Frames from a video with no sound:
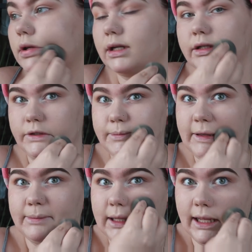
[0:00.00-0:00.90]
And I'll just
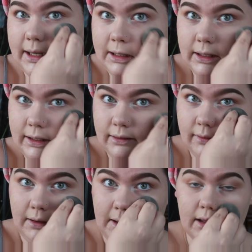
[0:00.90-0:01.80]
be applying it like
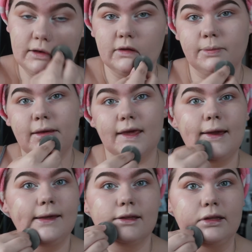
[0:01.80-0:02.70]
it's not. I'll just be
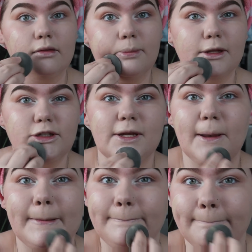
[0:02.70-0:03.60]
caking this bitch in.